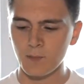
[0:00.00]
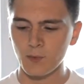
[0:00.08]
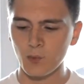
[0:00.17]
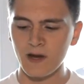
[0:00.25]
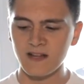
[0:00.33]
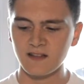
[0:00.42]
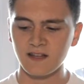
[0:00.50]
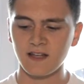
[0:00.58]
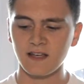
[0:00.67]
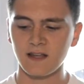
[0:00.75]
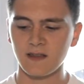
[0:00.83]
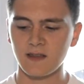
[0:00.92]
But wait, I
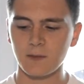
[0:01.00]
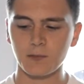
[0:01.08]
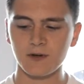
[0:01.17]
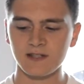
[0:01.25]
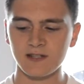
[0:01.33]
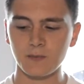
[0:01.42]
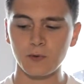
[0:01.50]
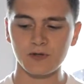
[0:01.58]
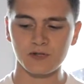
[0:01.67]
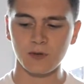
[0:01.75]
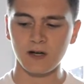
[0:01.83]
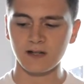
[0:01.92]
hear they're pretty
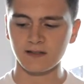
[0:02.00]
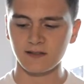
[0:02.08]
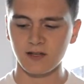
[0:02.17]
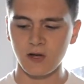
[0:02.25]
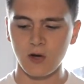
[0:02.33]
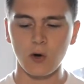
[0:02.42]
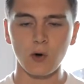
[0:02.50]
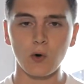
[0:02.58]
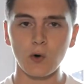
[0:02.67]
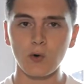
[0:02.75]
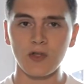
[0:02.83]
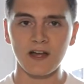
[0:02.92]
bourgeois.
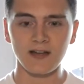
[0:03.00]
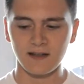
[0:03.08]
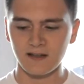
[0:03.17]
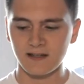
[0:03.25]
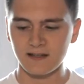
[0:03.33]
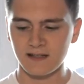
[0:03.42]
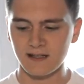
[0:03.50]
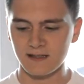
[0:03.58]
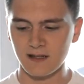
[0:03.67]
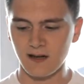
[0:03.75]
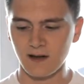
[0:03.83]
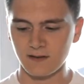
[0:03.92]
All that, is this
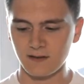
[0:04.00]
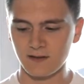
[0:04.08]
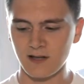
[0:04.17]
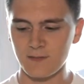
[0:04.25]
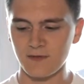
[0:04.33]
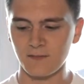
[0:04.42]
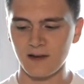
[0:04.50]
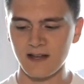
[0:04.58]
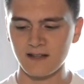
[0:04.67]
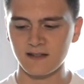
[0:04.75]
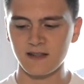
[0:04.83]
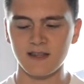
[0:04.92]
the type of
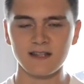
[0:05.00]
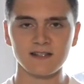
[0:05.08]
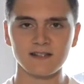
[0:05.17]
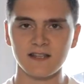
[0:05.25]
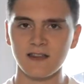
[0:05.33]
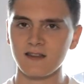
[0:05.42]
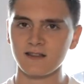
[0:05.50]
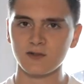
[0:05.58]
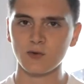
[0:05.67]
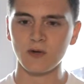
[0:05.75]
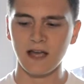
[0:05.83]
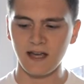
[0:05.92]
place that they just send this
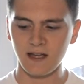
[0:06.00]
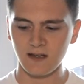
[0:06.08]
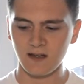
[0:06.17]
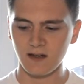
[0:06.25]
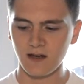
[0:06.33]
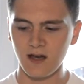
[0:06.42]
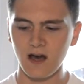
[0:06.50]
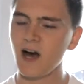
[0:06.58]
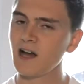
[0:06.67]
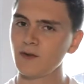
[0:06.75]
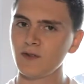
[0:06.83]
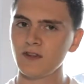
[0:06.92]
cool cat?
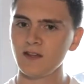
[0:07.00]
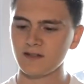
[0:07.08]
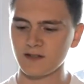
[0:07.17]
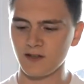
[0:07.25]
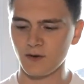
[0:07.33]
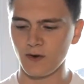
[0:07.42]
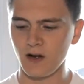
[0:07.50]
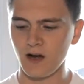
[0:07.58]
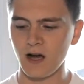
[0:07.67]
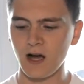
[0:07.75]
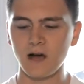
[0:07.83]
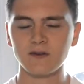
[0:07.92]
I don't think so.
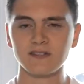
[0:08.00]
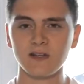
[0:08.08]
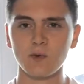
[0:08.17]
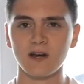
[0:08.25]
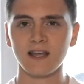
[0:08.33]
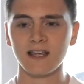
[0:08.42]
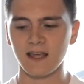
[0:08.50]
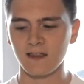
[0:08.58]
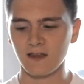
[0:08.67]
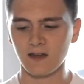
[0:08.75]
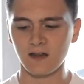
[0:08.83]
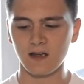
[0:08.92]
I'll see when I get
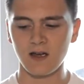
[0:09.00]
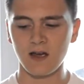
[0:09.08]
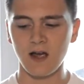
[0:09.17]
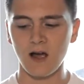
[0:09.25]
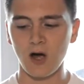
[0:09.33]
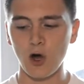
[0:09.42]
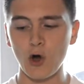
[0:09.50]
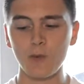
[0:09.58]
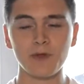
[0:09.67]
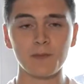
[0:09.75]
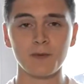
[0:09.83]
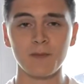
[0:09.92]
there. I hope
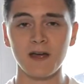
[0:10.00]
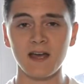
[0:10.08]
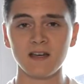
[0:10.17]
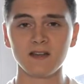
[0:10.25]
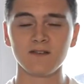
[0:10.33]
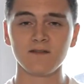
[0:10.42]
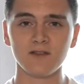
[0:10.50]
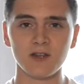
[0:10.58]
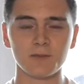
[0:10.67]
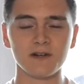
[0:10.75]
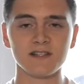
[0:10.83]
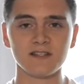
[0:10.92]
they're prepared for the
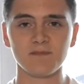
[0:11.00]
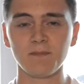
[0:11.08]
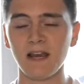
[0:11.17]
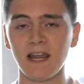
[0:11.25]
Prince of Bel